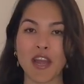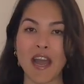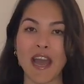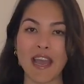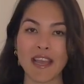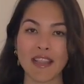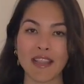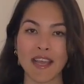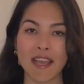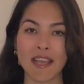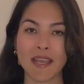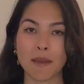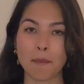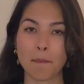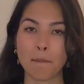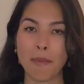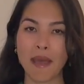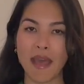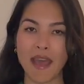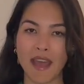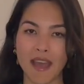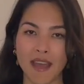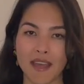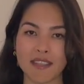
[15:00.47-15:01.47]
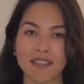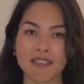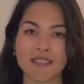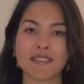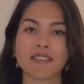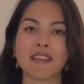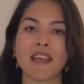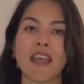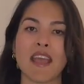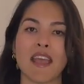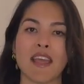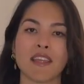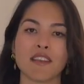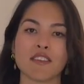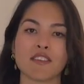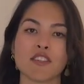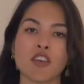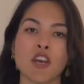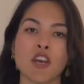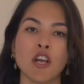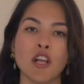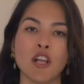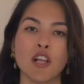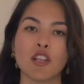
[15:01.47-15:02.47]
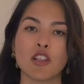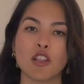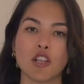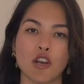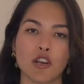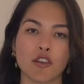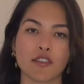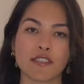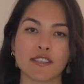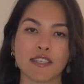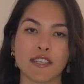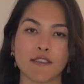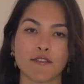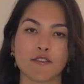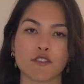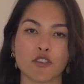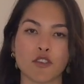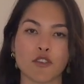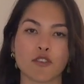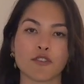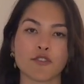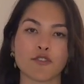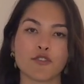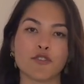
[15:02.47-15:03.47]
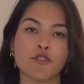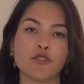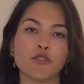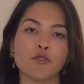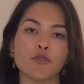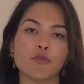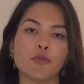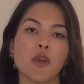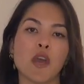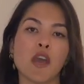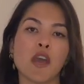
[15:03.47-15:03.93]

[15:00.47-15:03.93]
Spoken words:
I like pants and long sleeve shirts to